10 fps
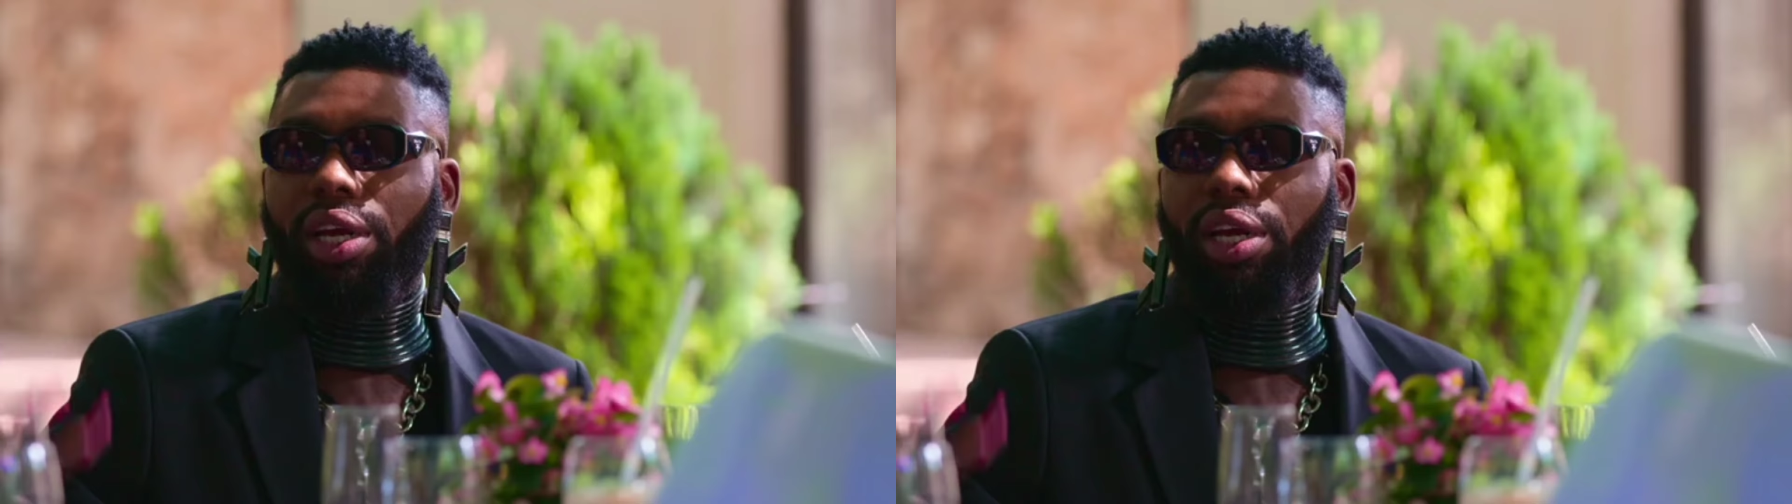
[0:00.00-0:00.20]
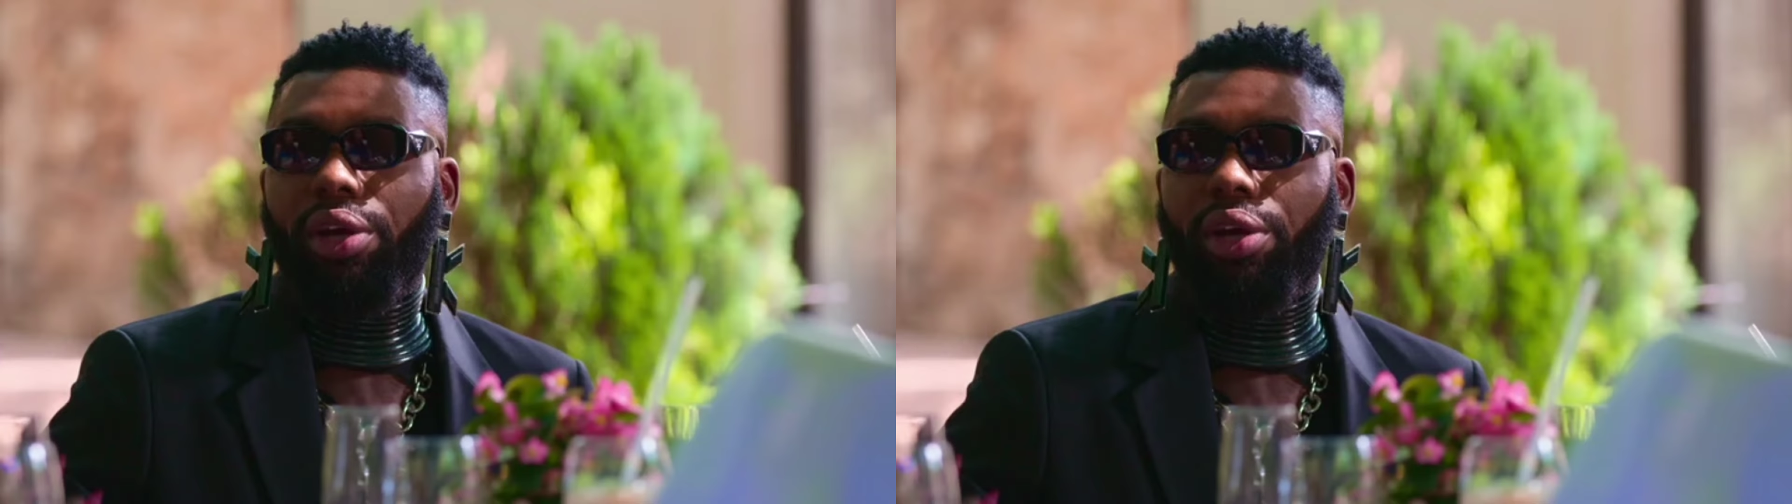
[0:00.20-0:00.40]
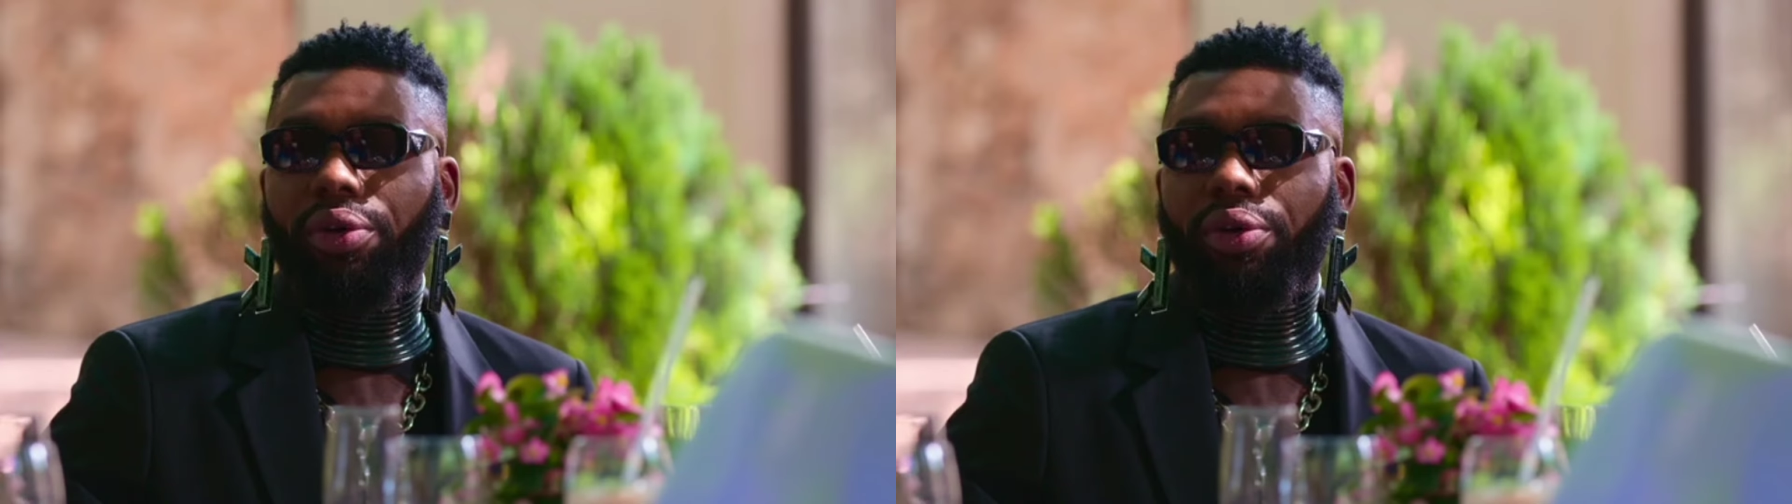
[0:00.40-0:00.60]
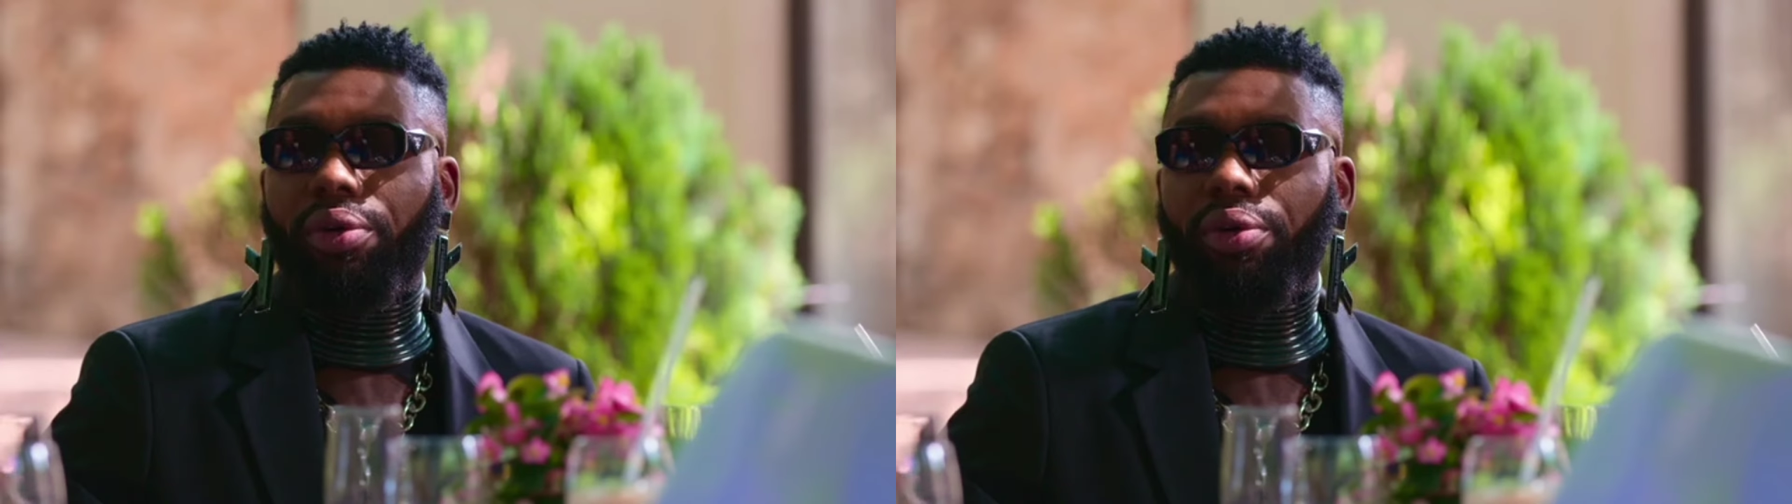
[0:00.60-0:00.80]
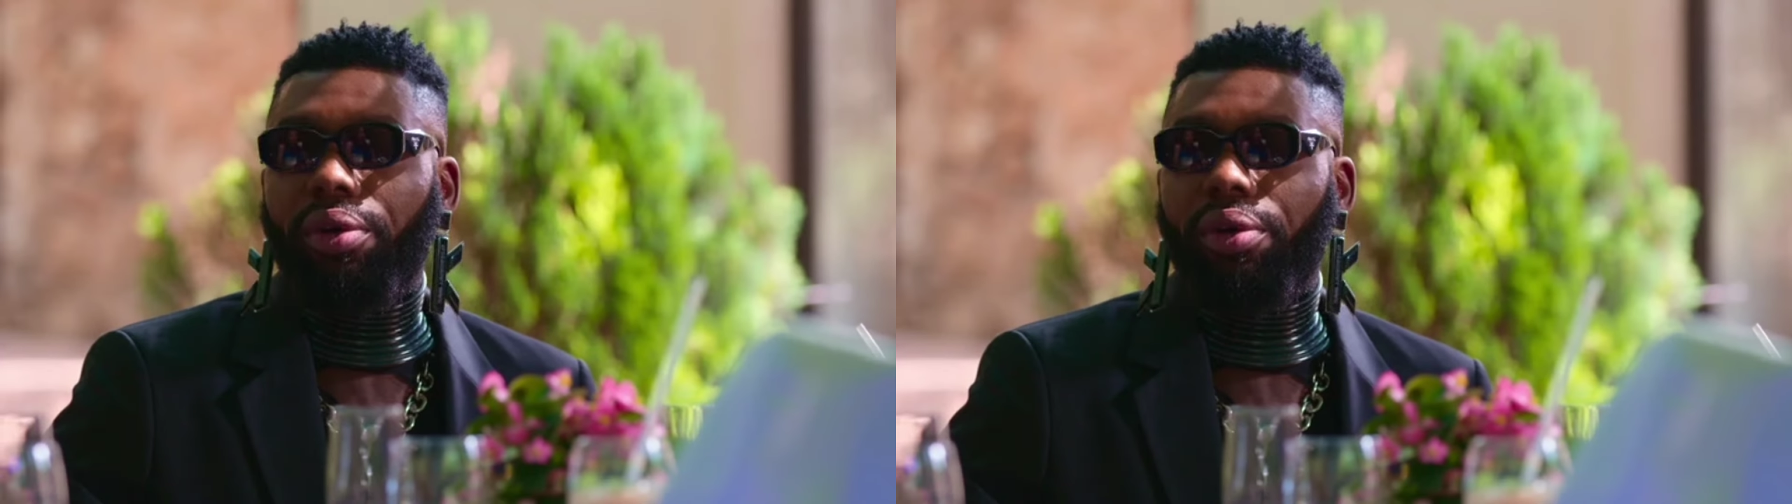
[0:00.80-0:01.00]
means
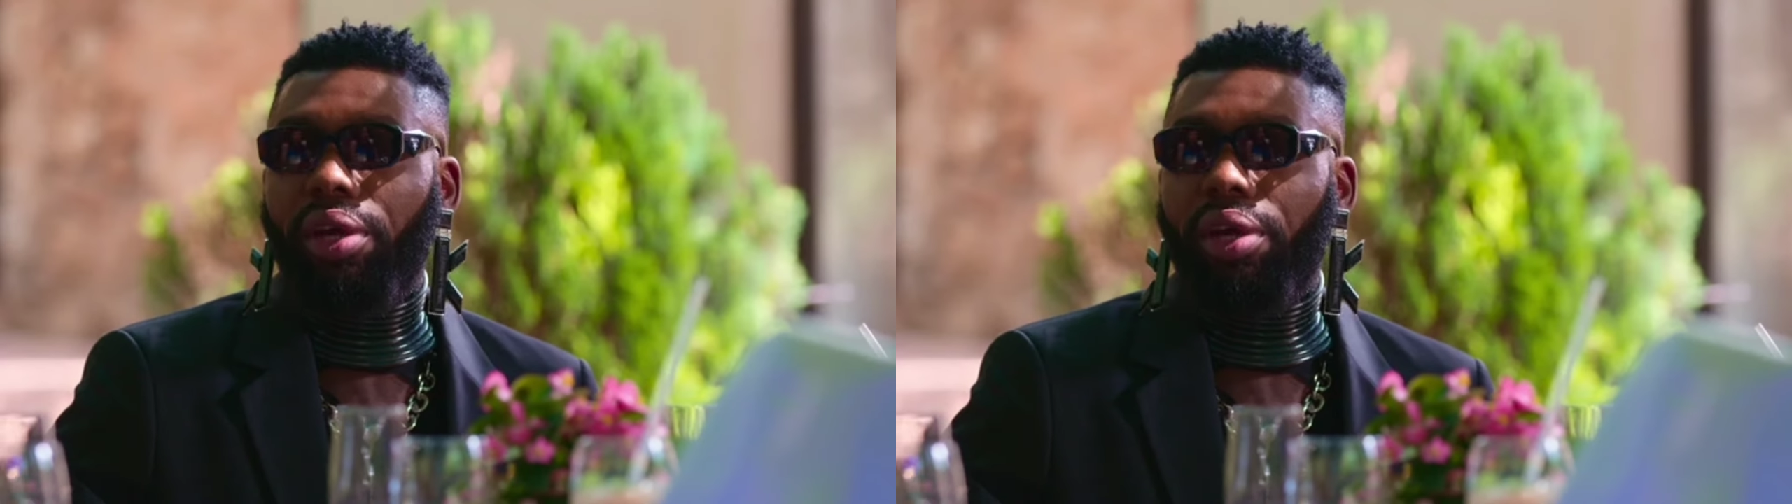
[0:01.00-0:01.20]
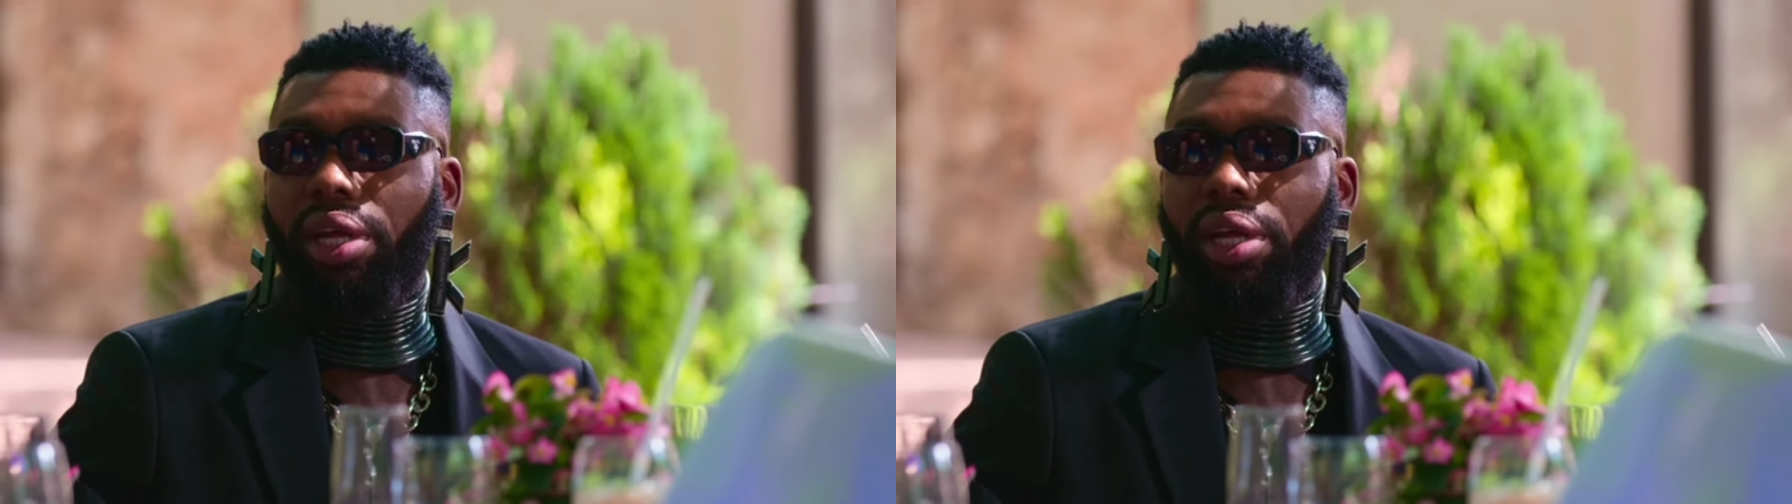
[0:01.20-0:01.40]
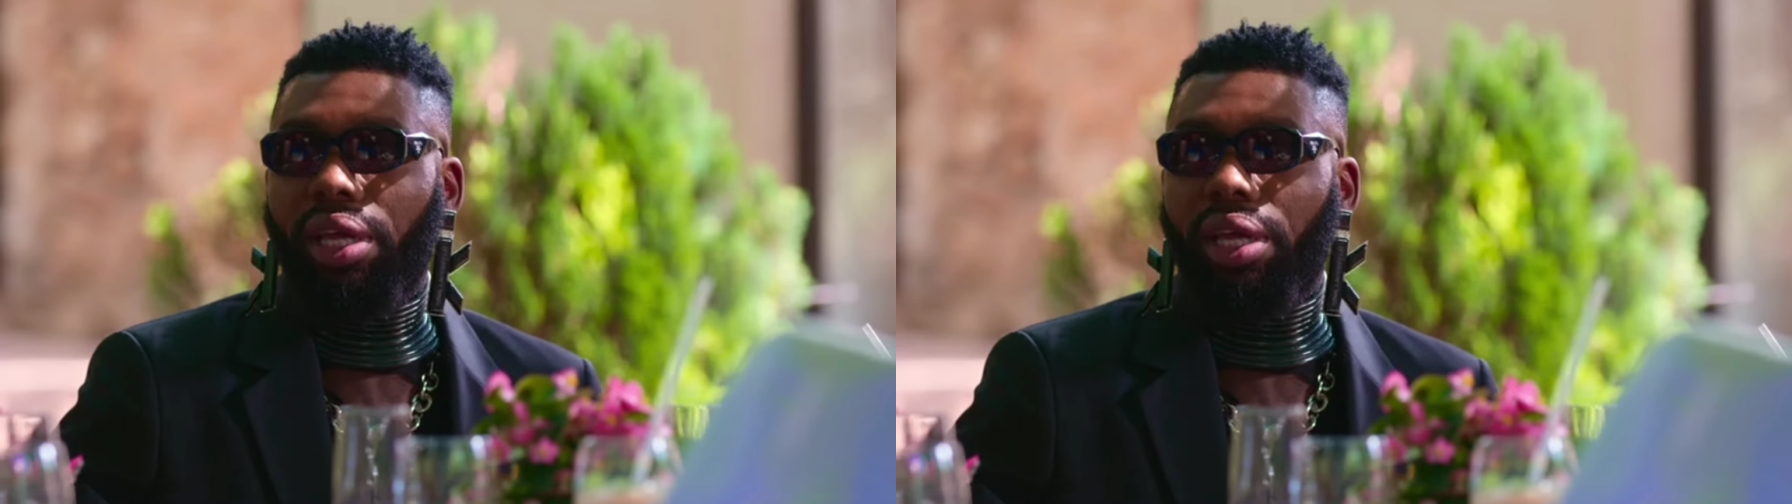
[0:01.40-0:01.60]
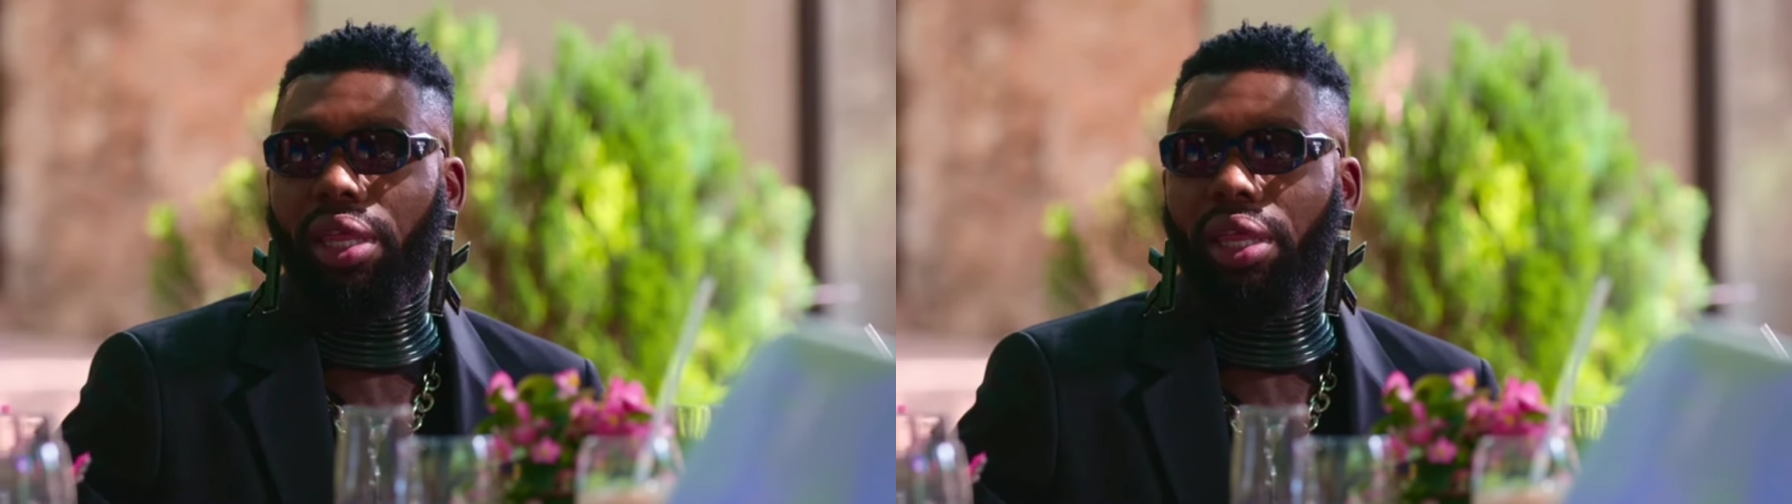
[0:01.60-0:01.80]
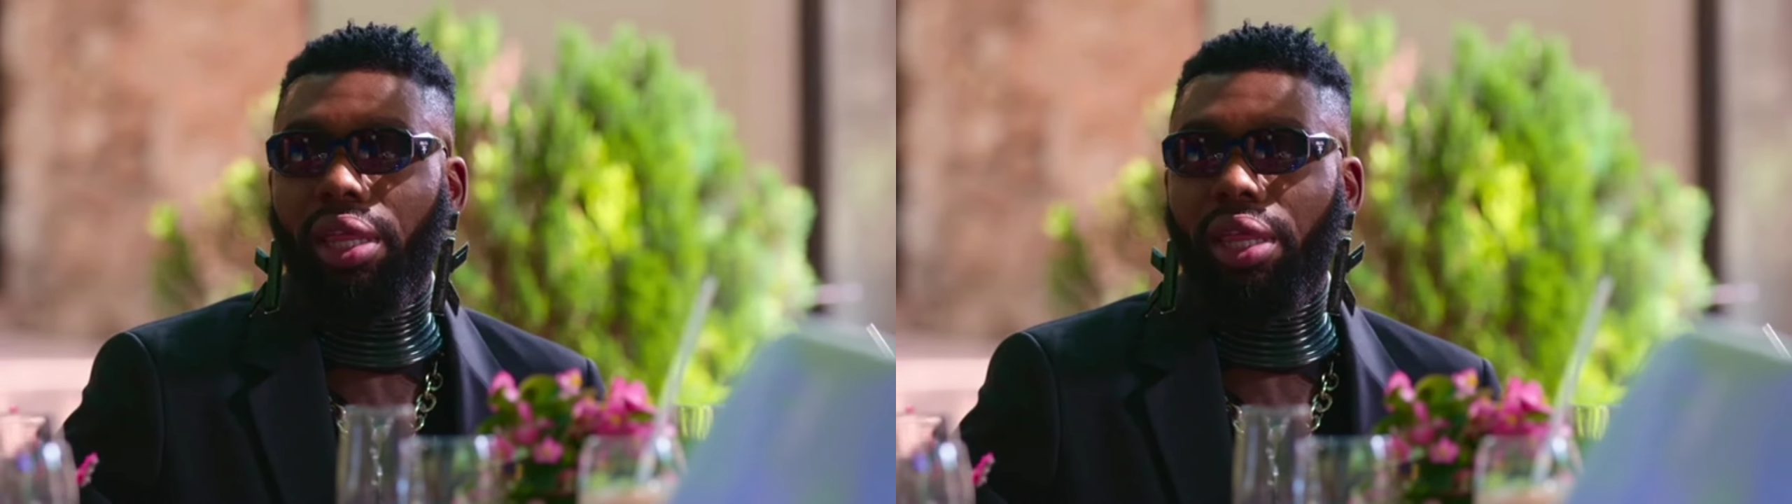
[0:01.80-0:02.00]
you also know
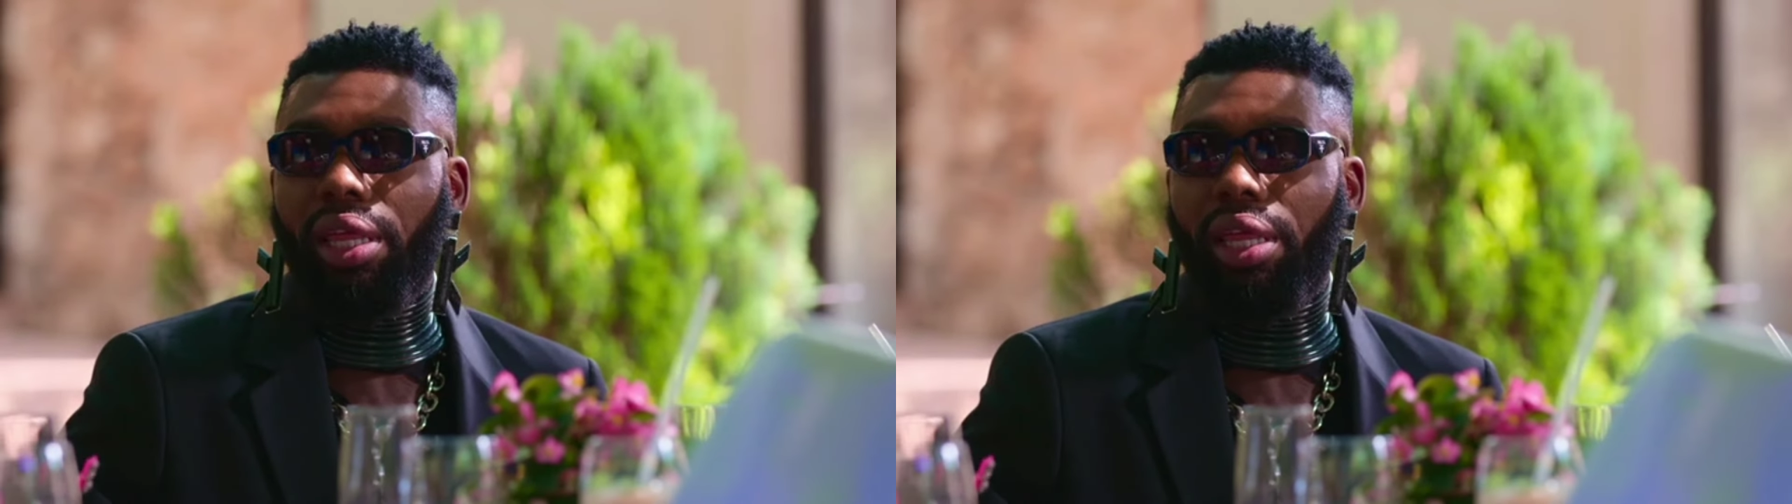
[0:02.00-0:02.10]
that